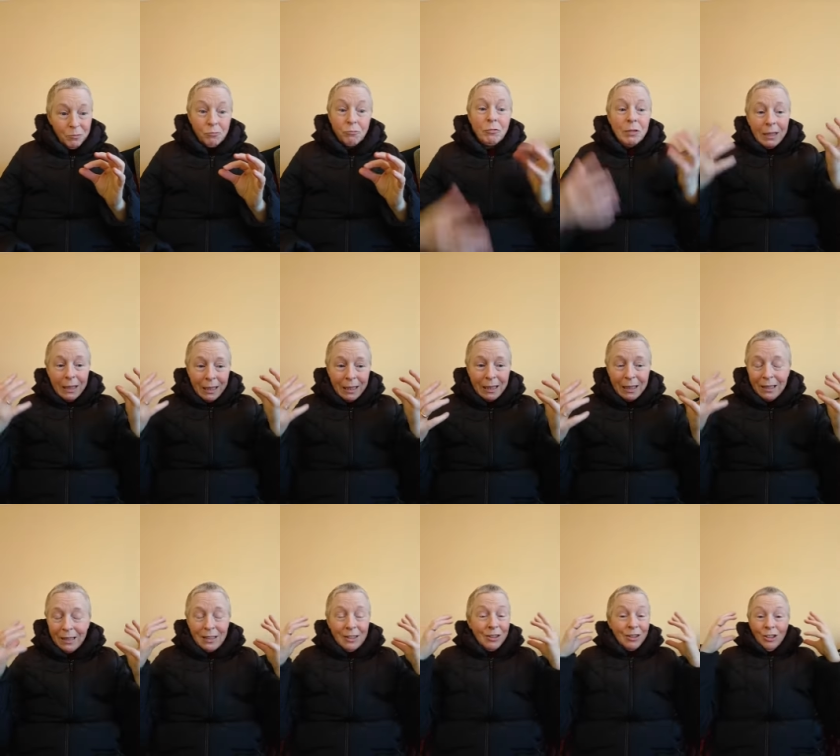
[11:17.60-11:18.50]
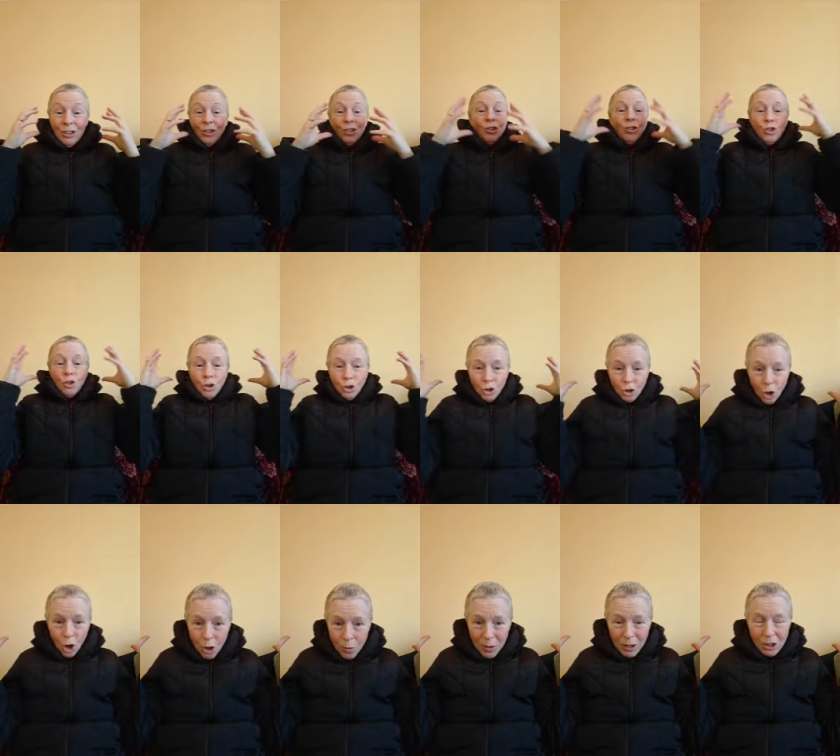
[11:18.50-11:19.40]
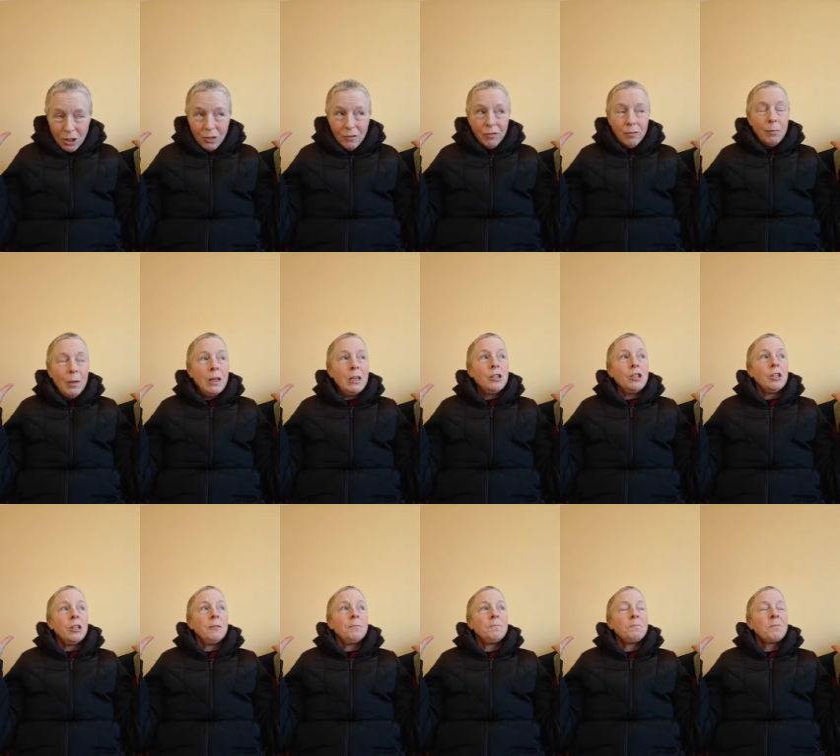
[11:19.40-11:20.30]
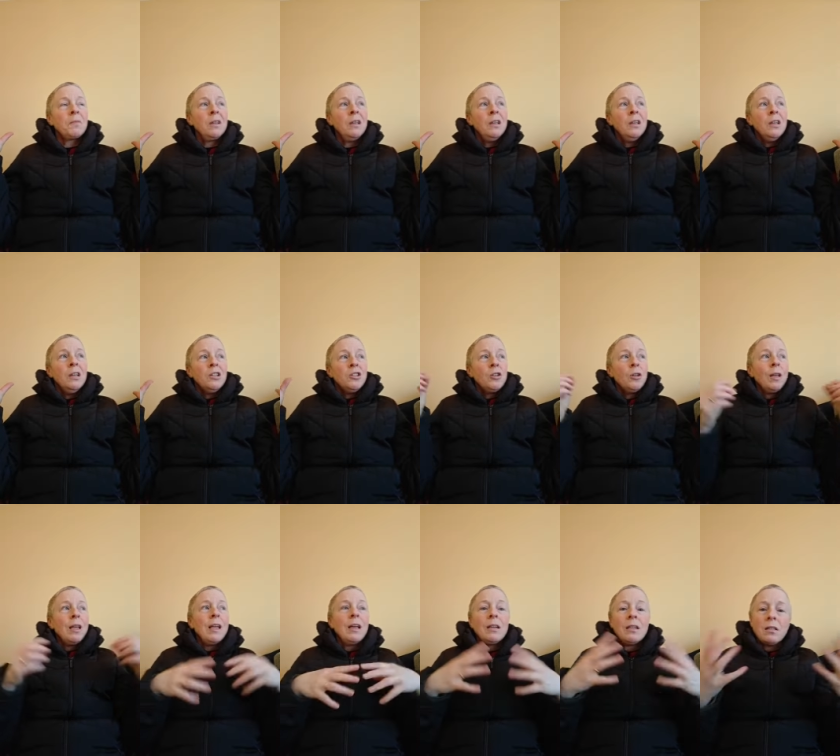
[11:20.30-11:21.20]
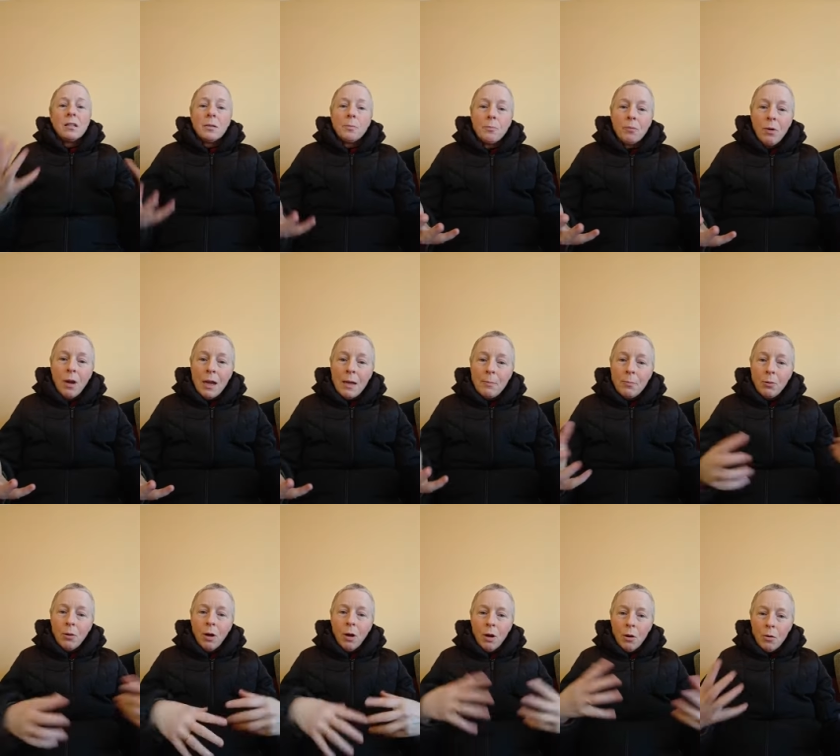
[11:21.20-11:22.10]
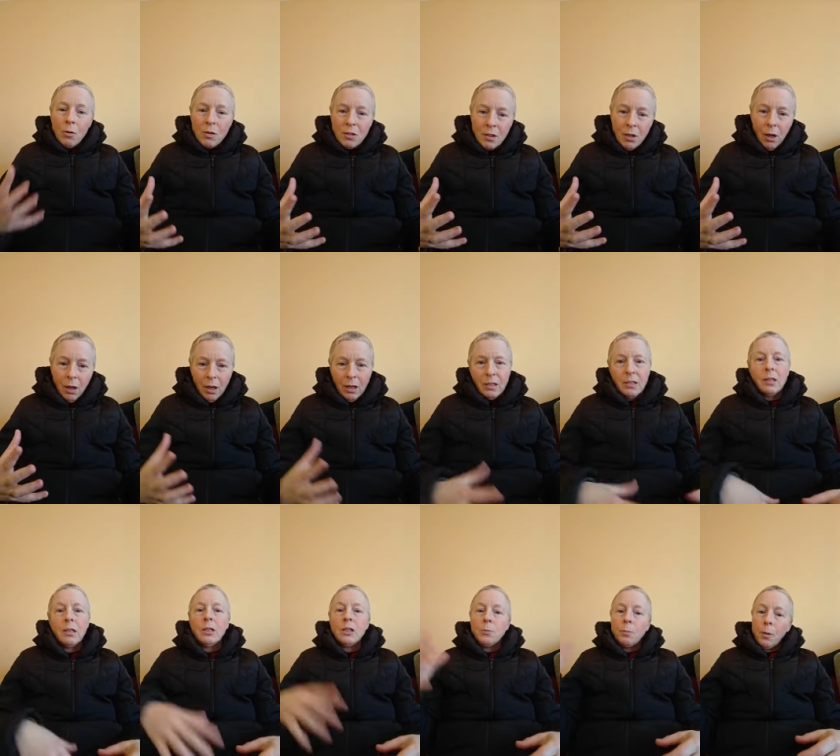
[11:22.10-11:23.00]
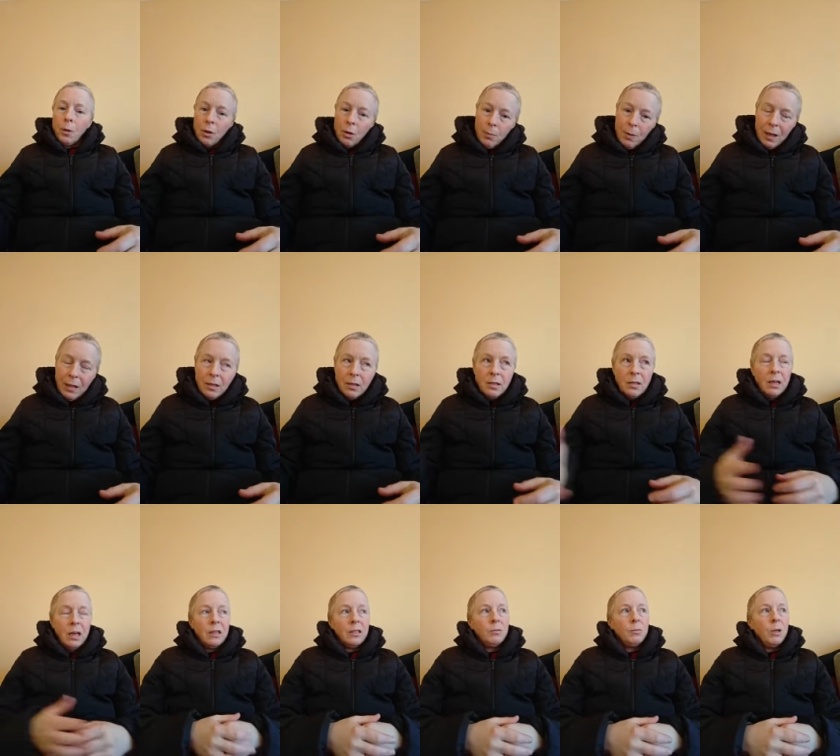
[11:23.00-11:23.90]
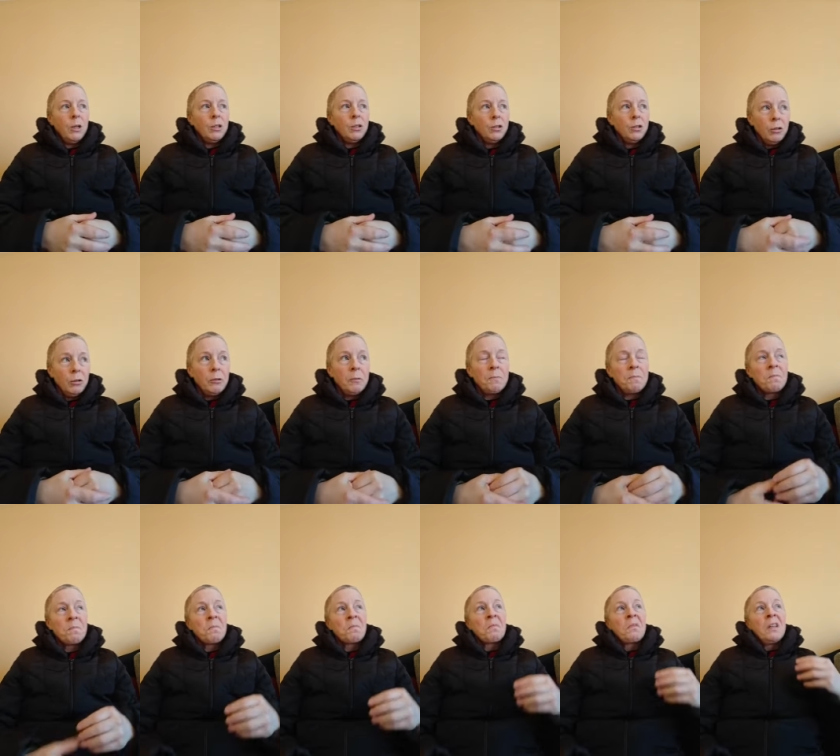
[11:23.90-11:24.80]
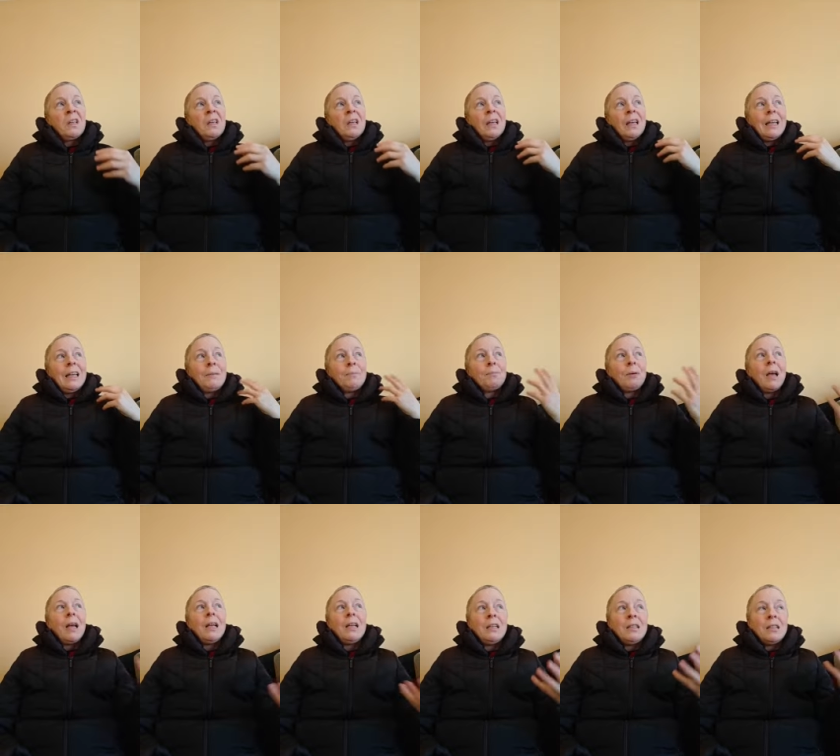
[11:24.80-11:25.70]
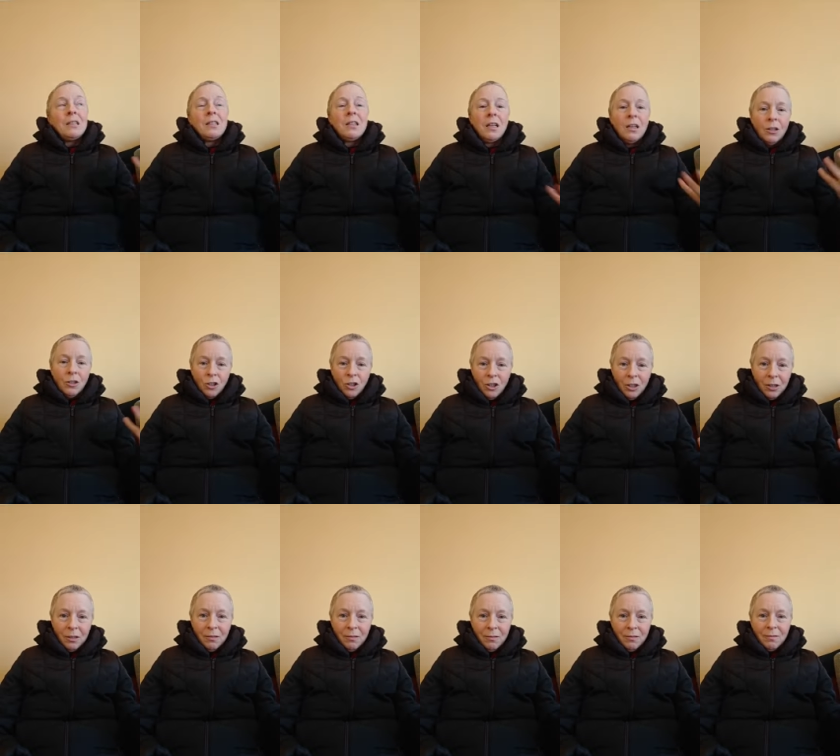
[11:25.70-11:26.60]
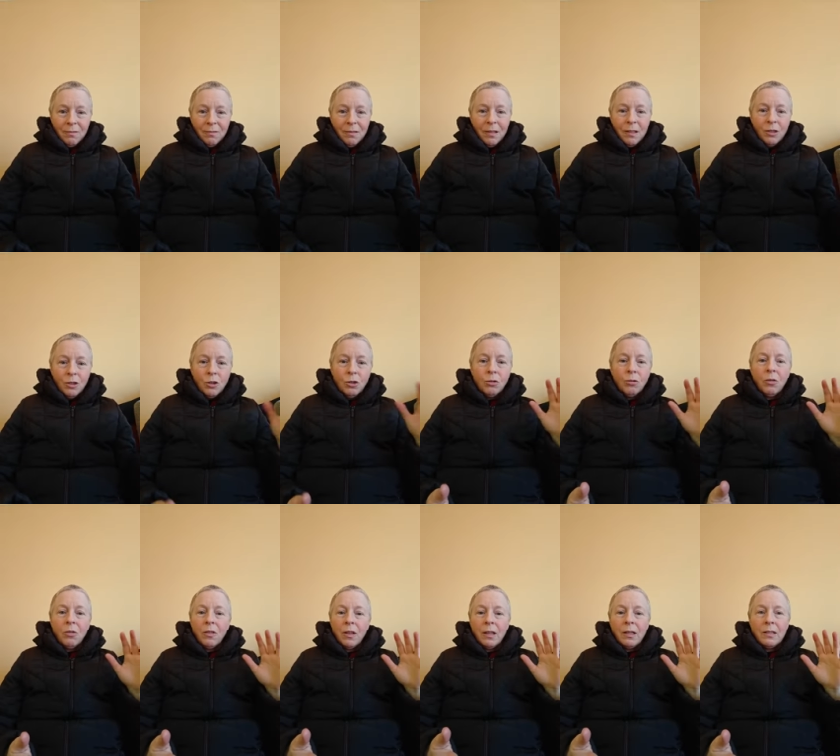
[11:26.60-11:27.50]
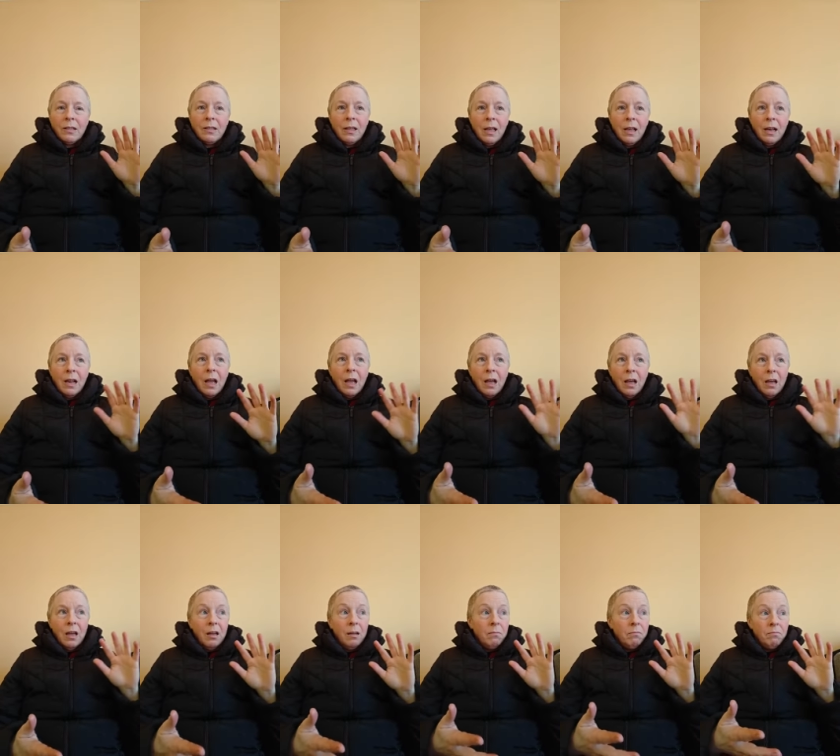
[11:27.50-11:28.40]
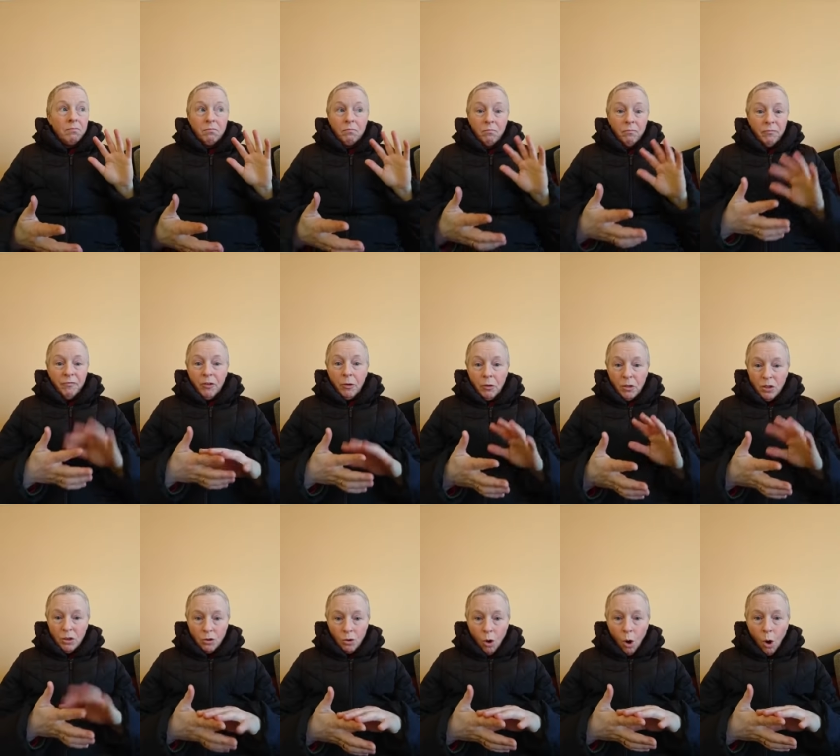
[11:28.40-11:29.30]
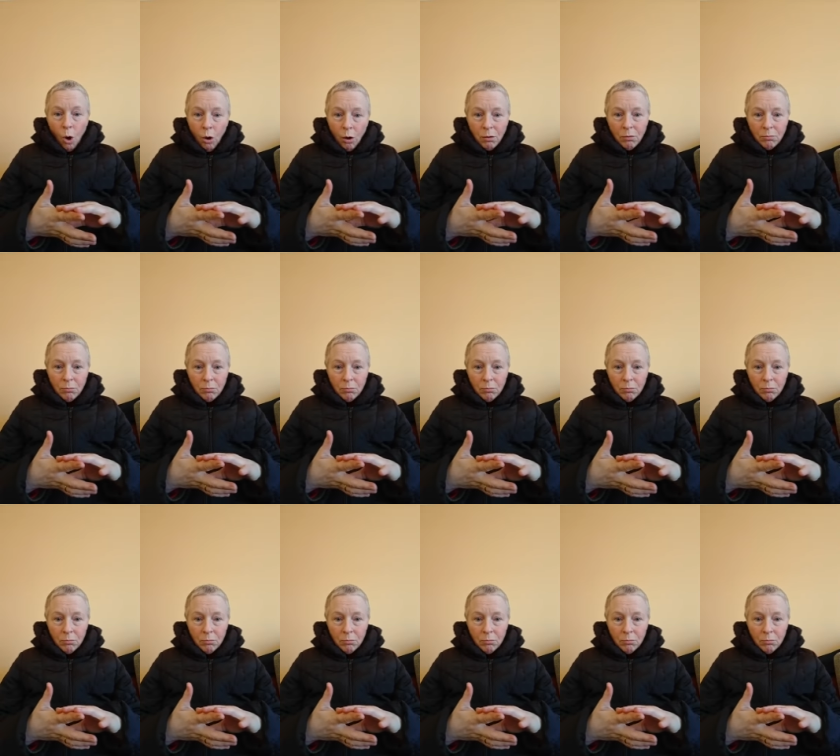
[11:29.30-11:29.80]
Really, there's just so much information. So how does the brain prioritize? And I spoke about this last week too. It pays attention to things that are very strong.